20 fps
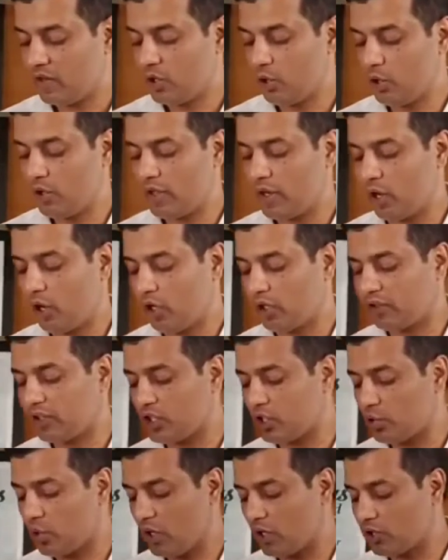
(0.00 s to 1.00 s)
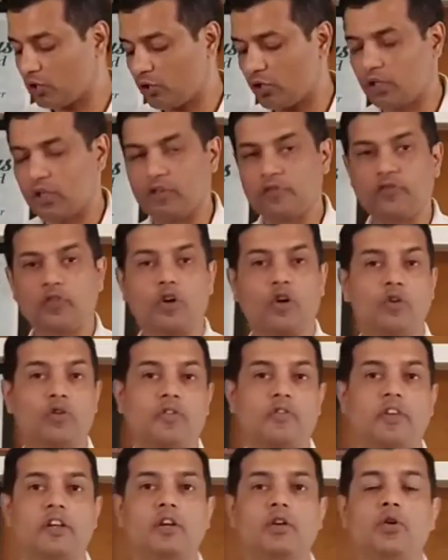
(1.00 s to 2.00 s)
We know that all things work together for
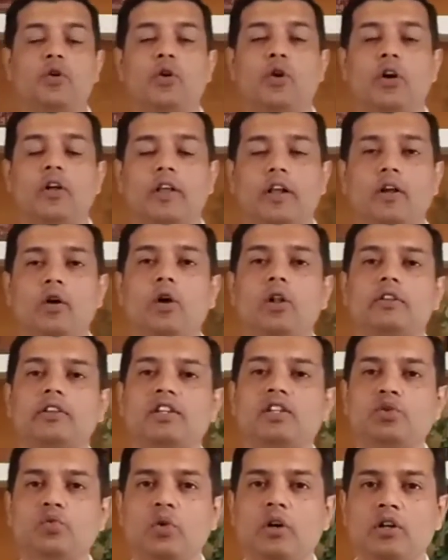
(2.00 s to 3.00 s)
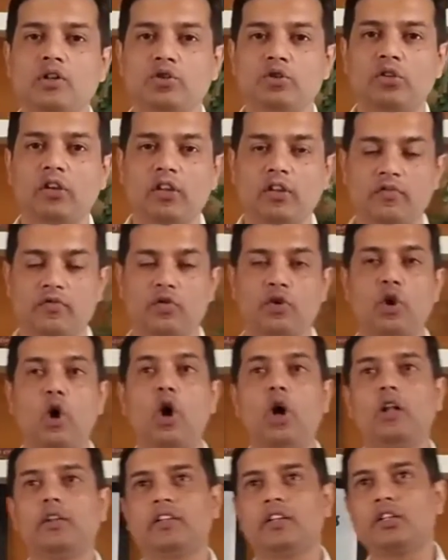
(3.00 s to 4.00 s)
good. We know that all things work together for good.
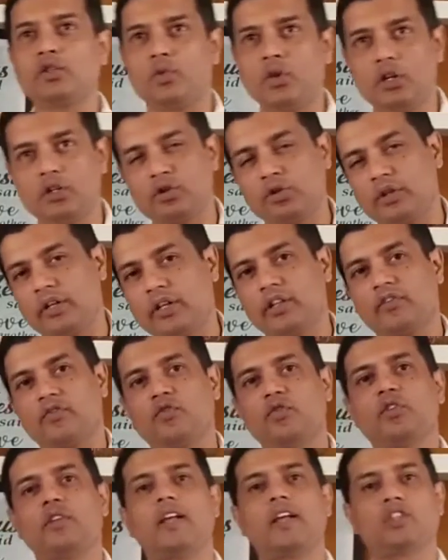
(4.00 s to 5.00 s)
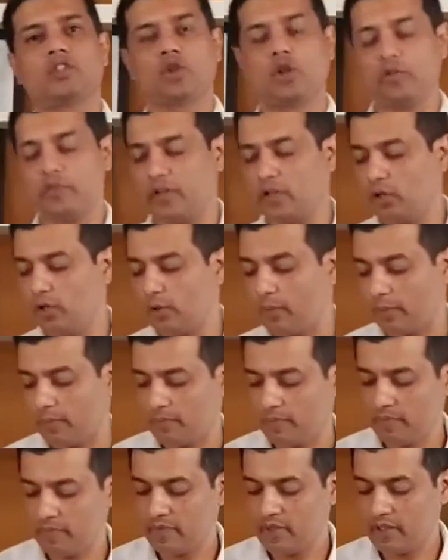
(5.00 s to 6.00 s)
All things work together for good. That's all we
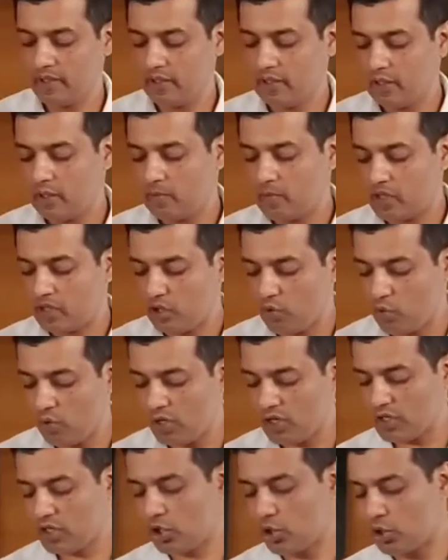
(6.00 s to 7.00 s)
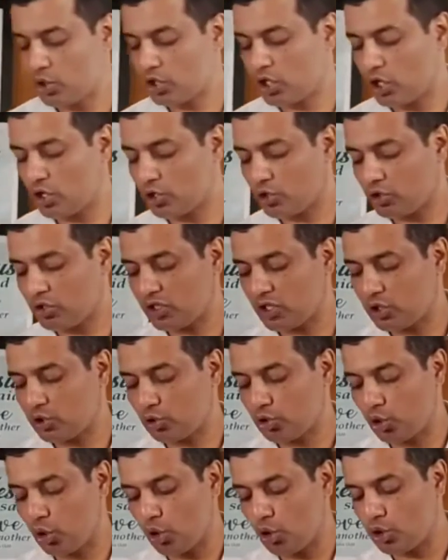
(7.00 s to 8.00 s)
know. But the verse goes on to say,
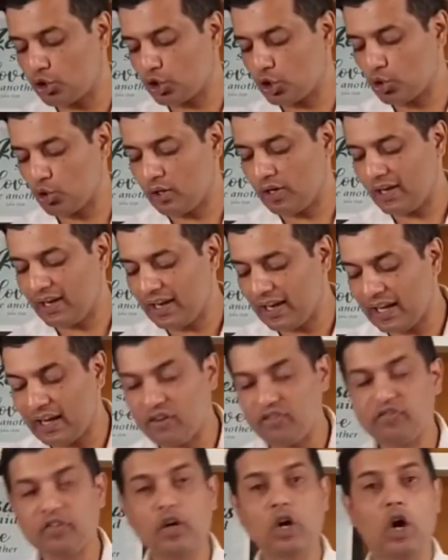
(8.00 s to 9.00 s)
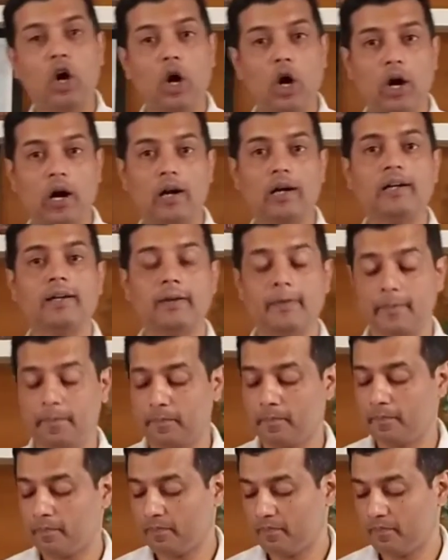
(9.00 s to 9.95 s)
to those who love God,